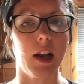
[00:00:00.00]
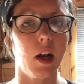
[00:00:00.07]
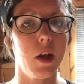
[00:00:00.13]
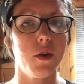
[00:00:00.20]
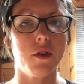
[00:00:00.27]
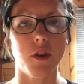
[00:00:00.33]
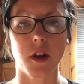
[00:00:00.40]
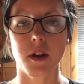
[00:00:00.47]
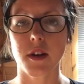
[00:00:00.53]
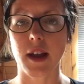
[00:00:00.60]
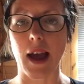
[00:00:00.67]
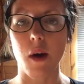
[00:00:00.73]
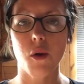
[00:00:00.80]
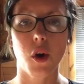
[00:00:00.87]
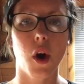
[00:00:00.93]
gluten,
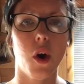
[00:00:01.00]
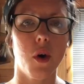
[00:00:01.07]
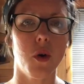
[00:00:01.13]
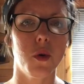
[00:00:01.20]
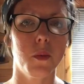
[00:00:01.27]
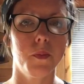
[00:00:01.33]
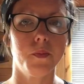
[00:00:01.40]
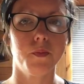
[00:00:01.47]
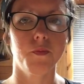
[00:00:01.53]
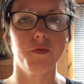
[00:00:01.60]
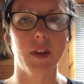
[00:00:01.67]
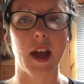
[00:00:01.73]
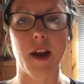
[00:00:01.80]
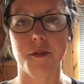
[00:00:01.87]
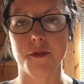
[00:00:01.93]
alcohol,
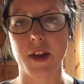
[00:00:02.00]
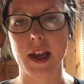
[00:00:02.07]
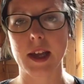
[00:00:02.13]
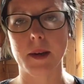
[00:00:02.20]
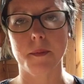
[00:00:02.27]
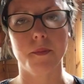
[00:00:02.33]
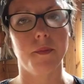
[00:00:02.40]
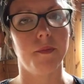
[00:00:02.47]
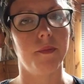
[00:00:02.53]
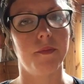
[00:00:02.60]
caffeine,